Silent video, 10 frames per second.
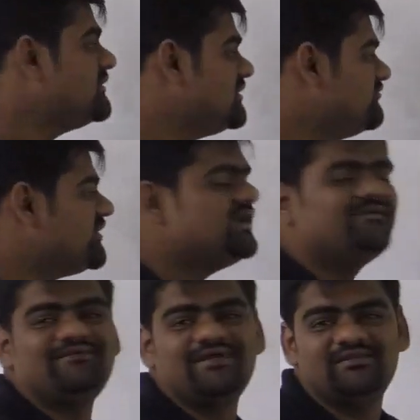we can
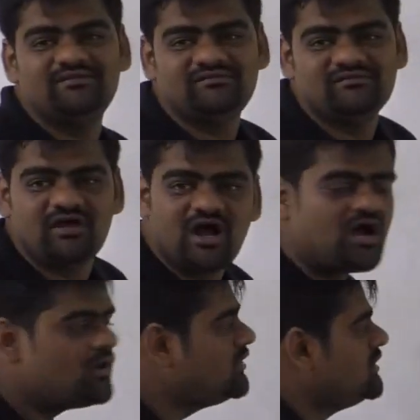define this.
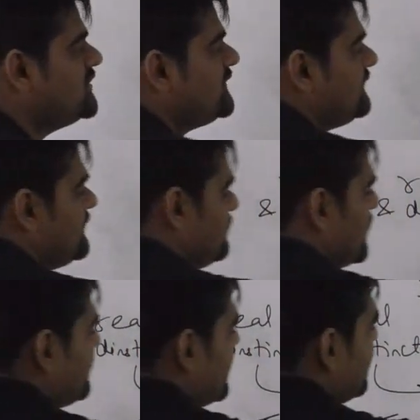How? For
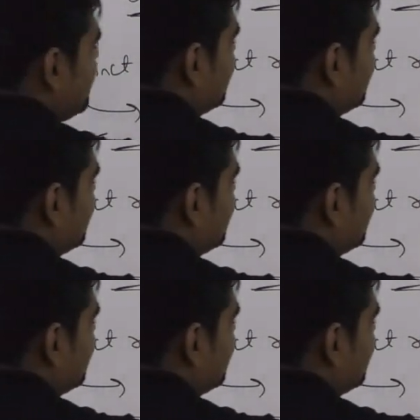this